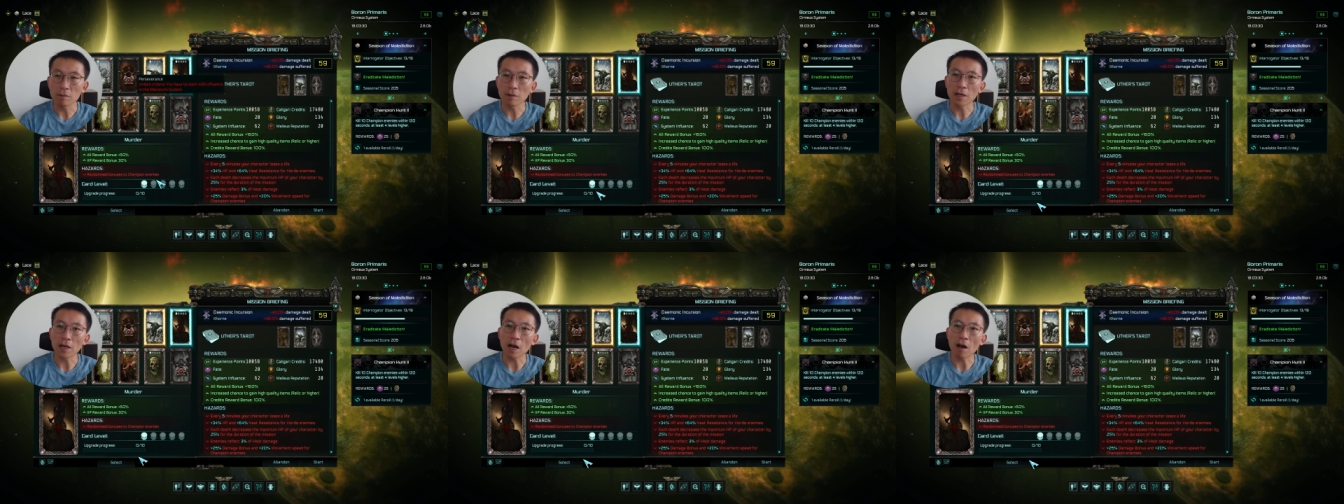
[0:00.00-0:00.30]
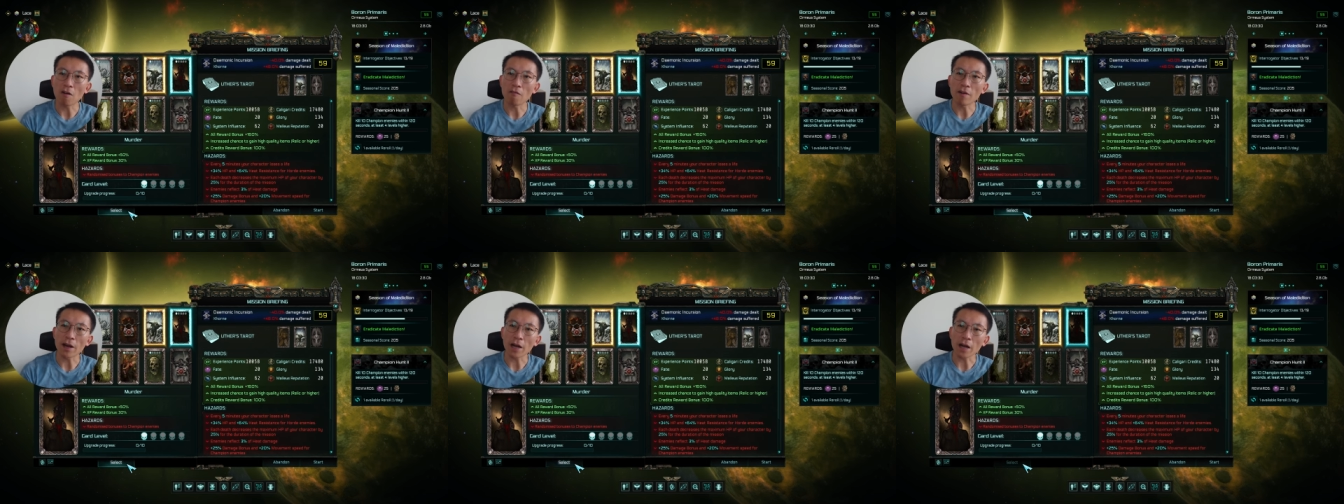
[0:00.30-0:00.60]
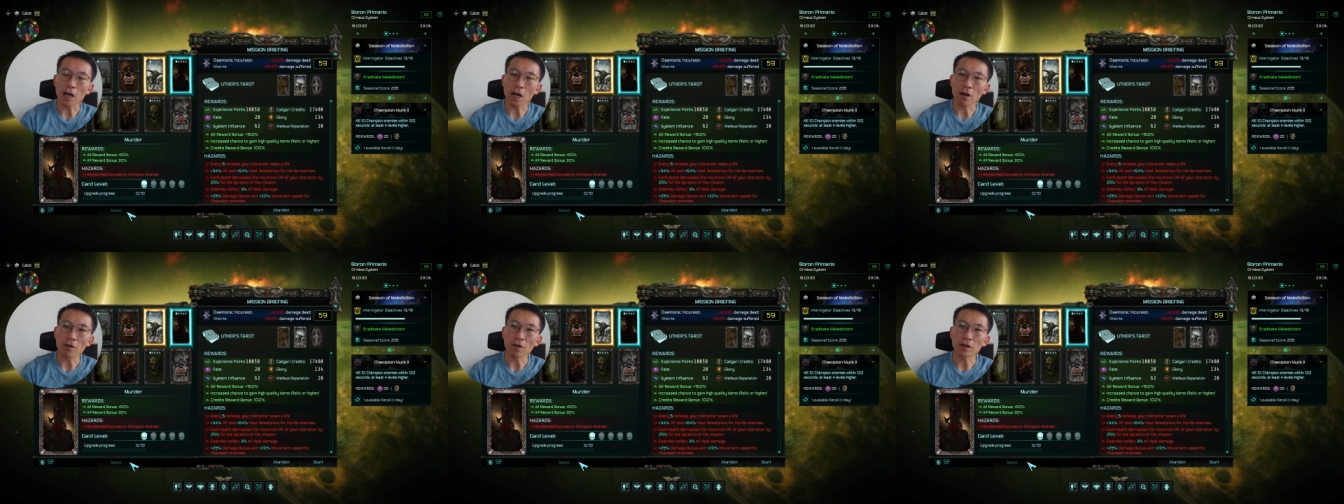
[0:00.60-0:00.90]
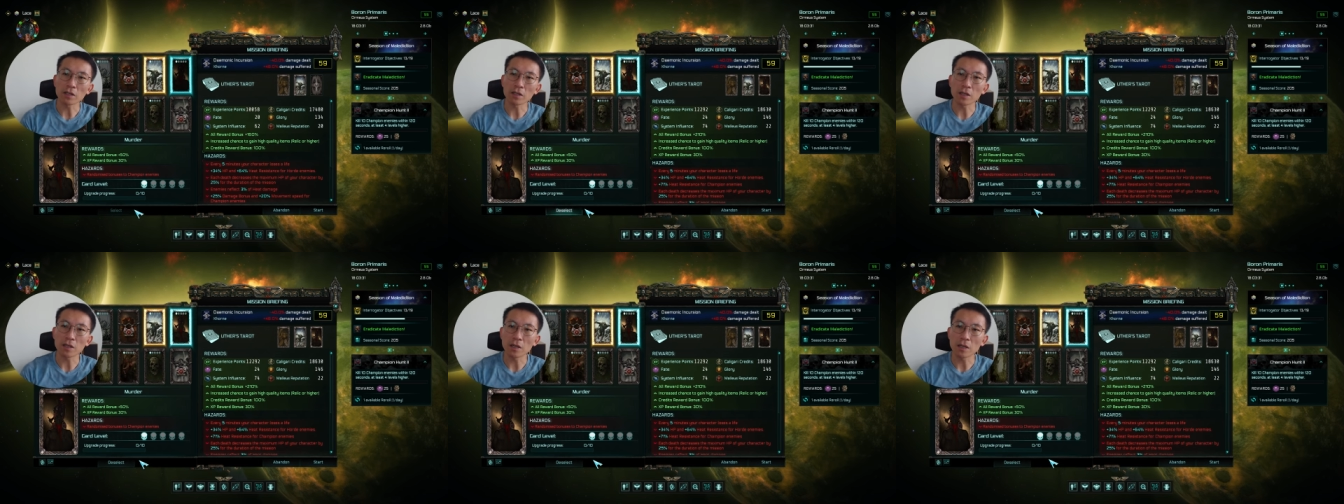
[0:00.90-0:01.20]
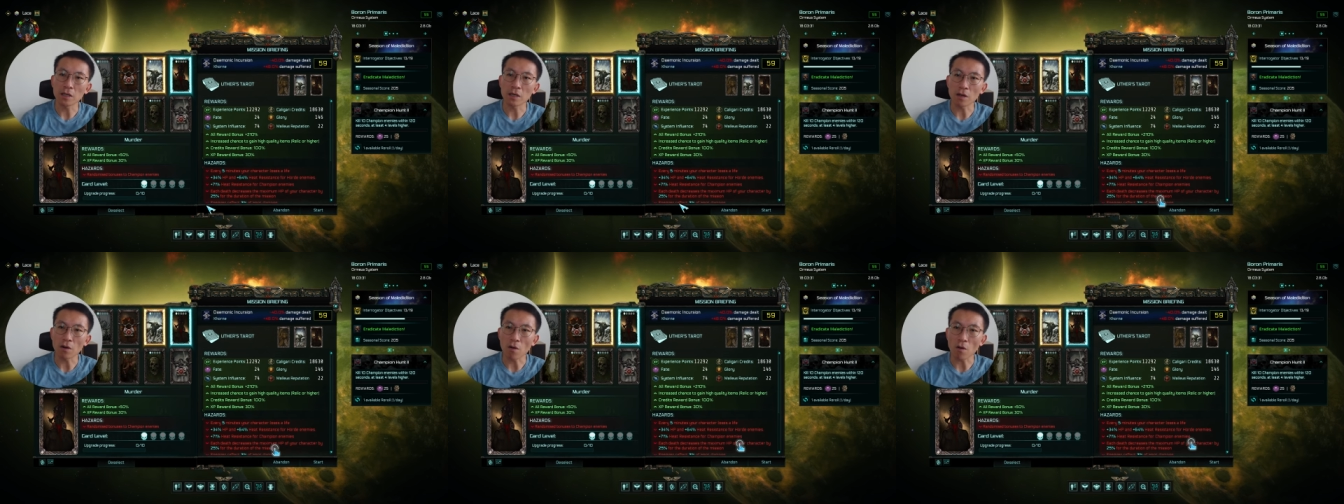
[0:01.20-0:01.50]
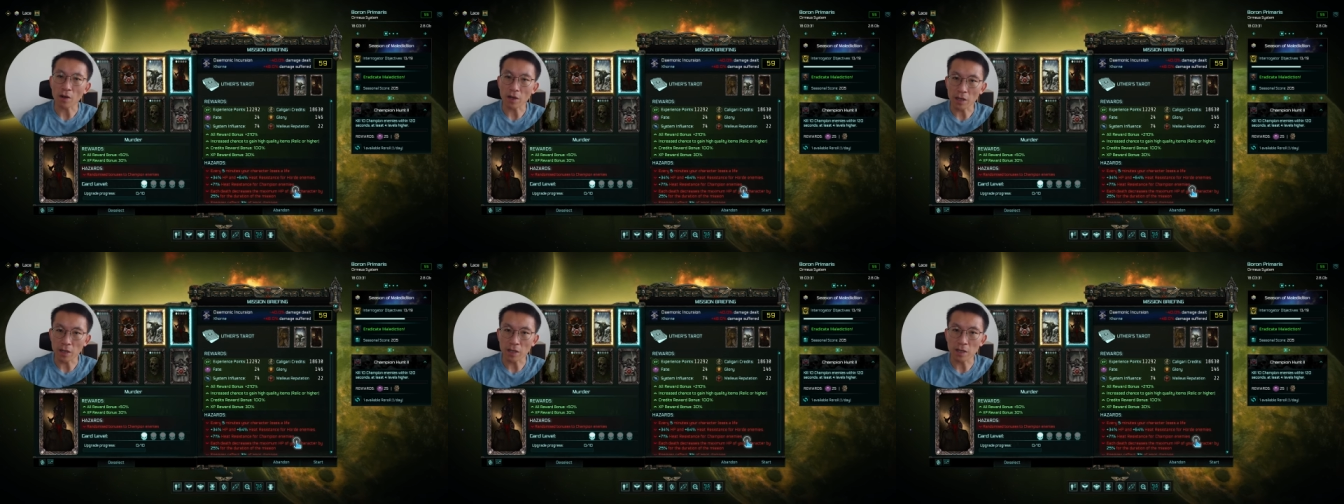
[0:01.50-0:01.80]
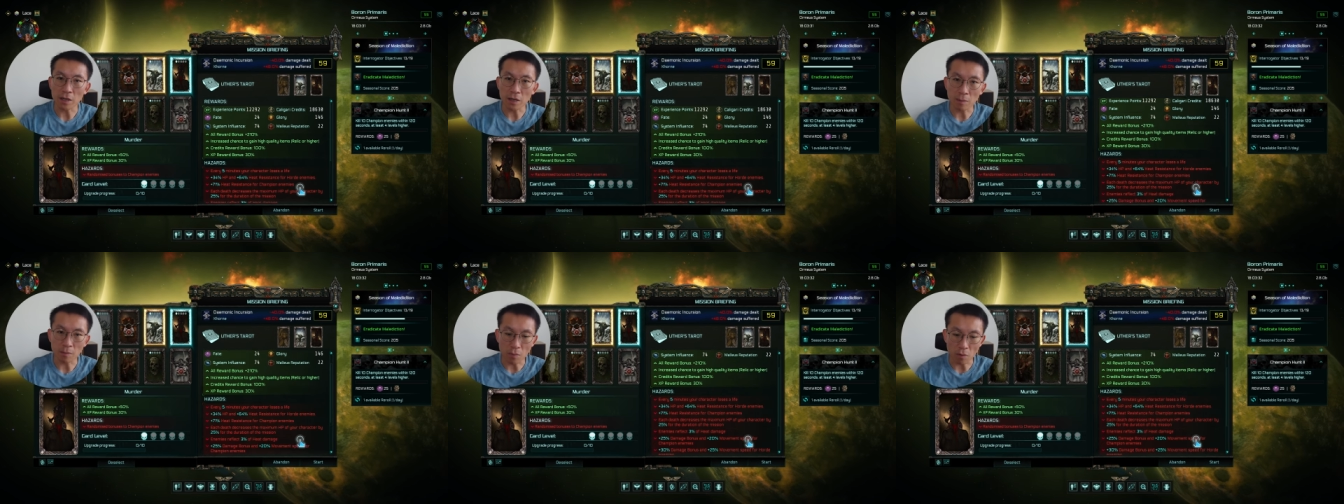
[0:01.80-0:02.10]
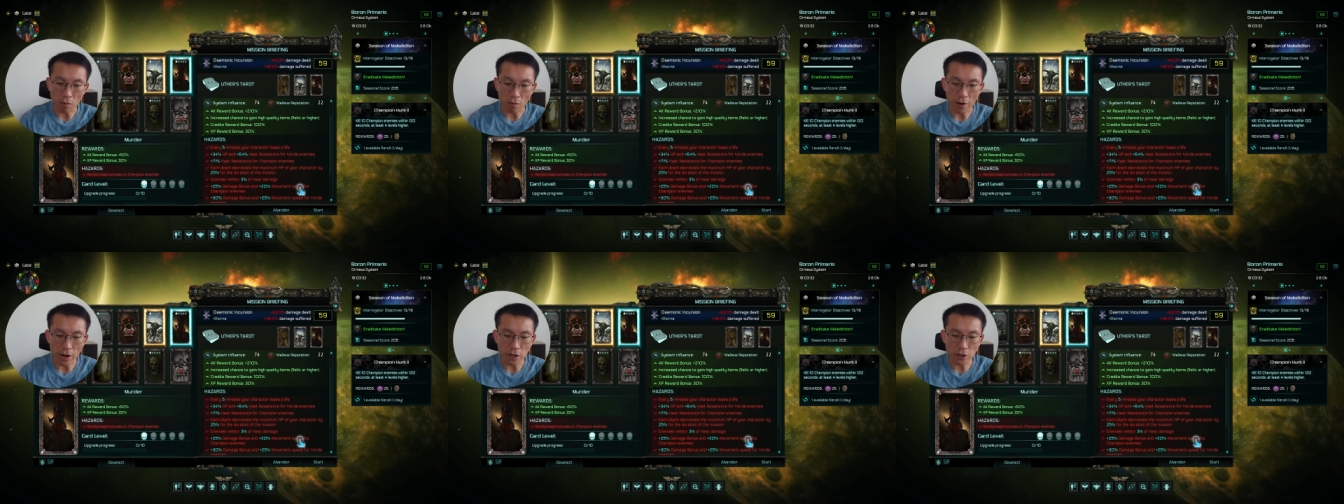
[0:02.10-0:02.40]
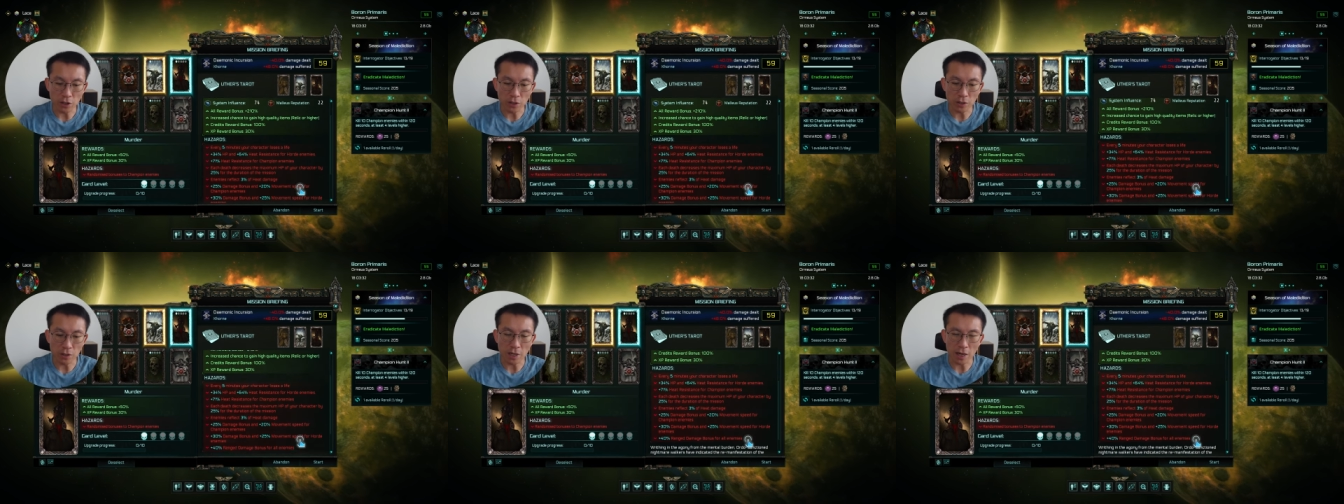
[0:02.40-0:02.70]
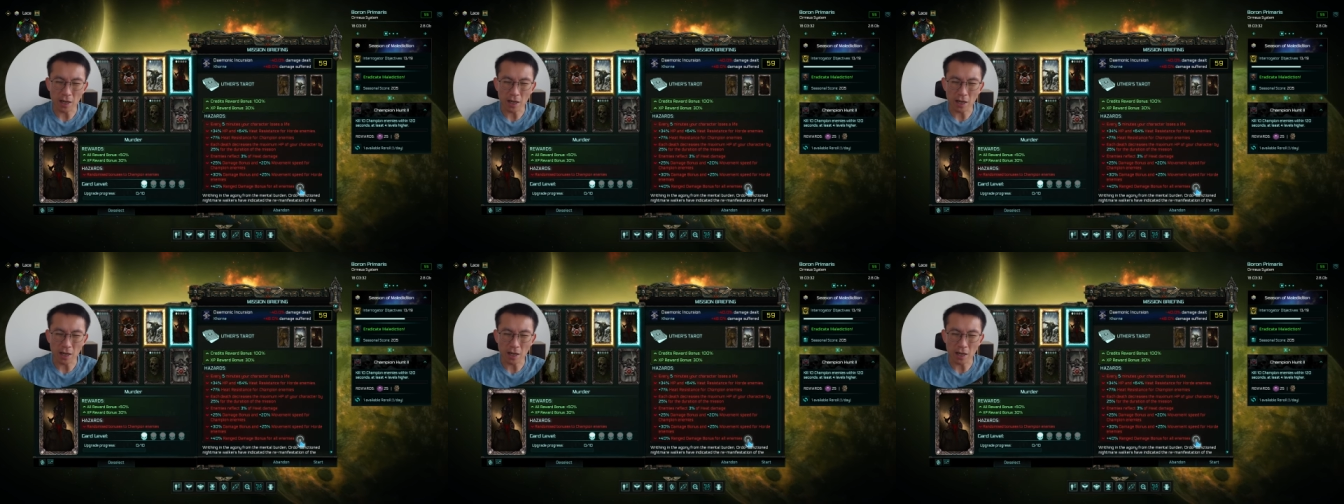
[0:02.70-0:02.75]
kind of like character or gear progression.